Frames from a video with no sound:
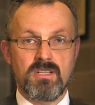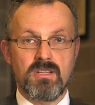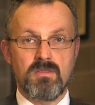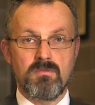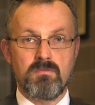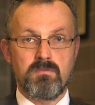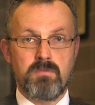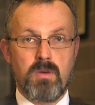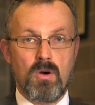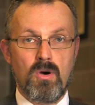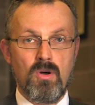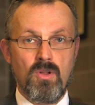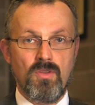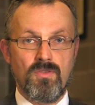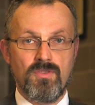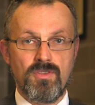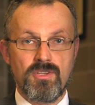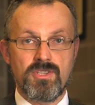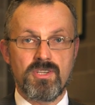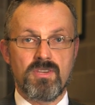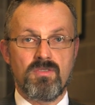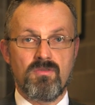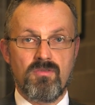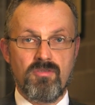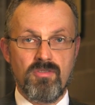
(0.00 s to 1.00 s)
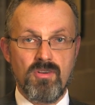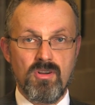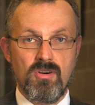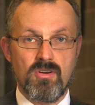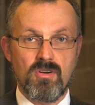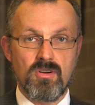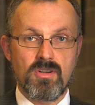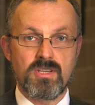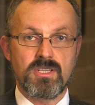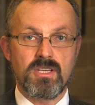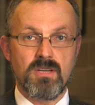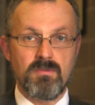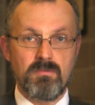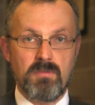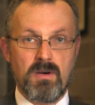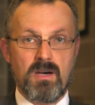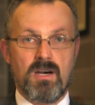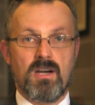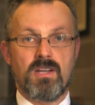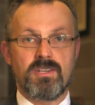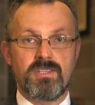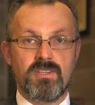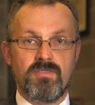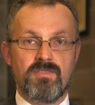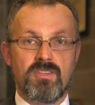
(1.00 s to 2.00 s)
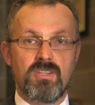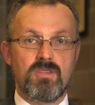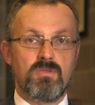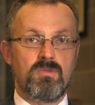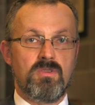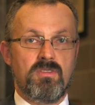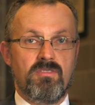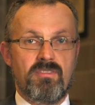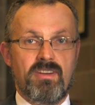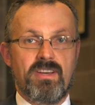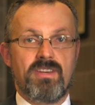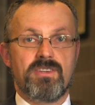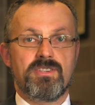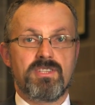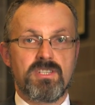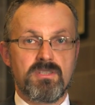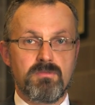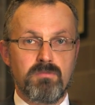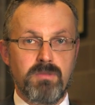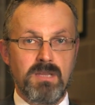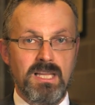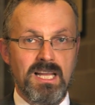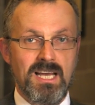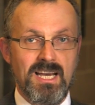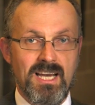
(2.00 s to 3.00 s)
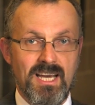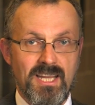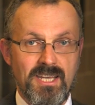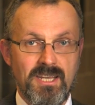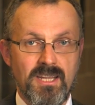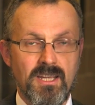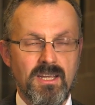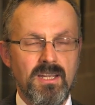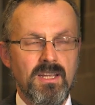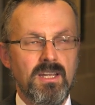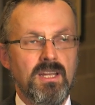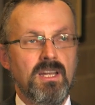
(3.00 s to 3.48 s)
that ponds and frogs are part of the universe's plan.